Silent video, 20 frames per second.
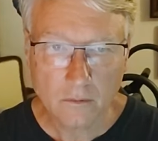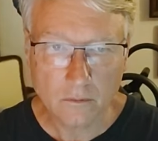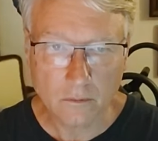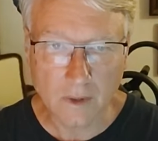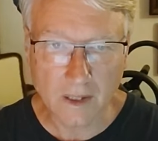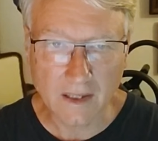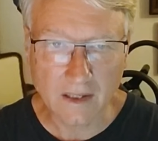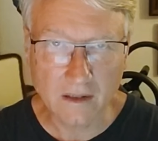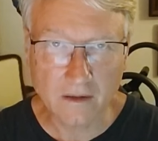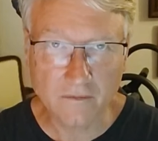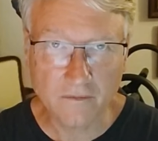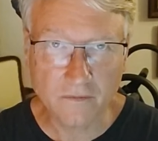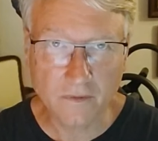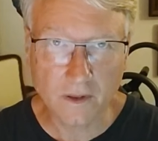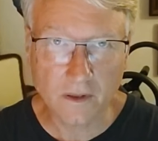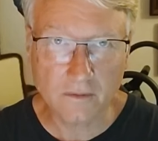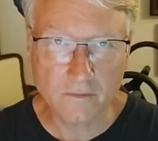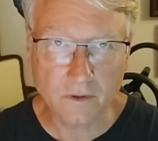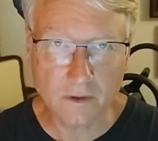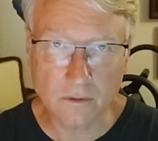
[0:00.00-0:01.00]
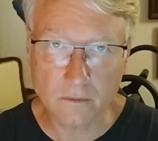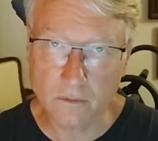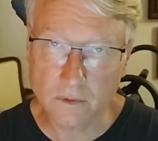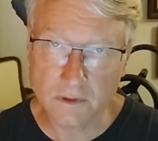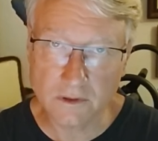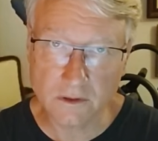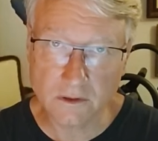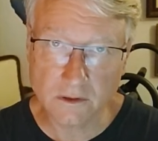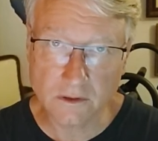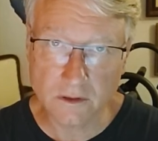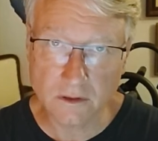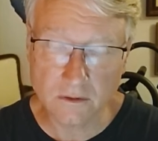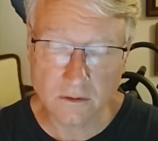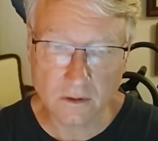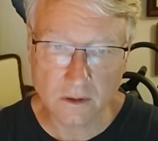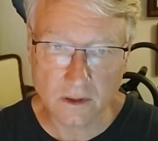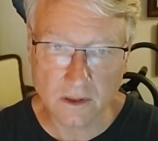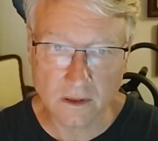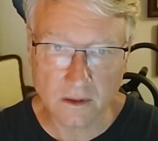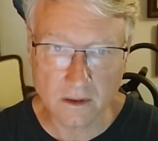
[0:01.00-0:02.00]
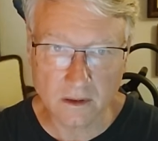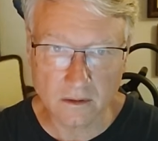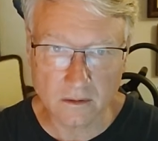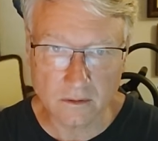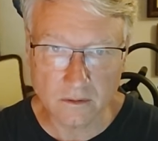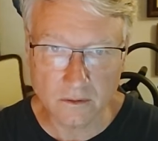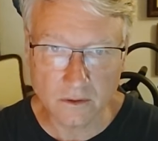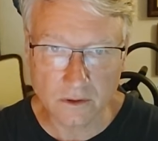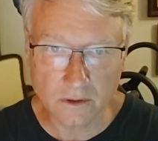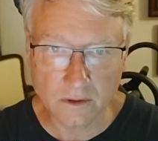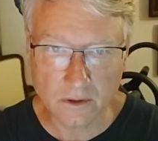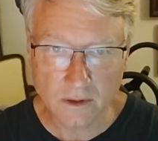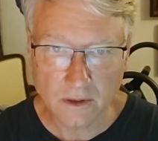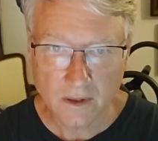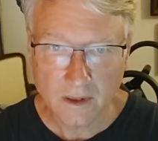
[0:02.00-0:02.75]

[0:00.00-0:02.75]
right in front of you, which is usually an illusion.